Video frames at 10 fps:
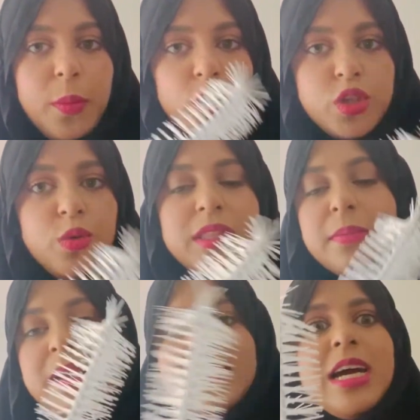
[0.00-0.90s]
bottle with the
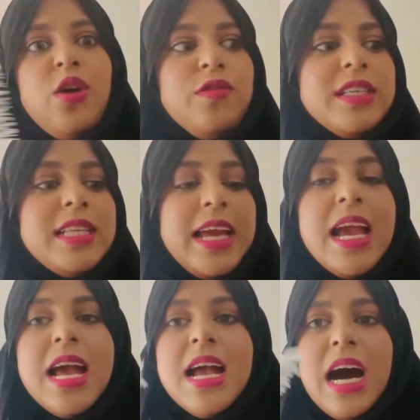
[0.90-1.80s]
big side,
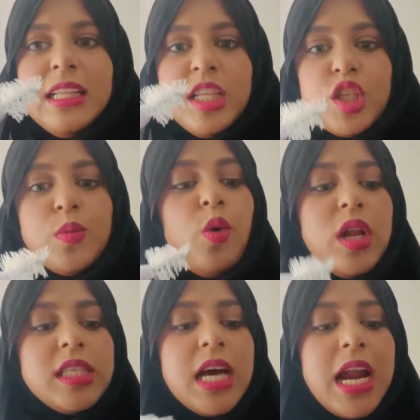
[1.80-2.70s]
obviously, and on the
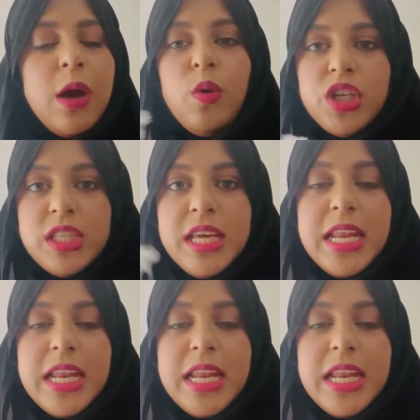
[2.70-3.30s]
smaller side I wash the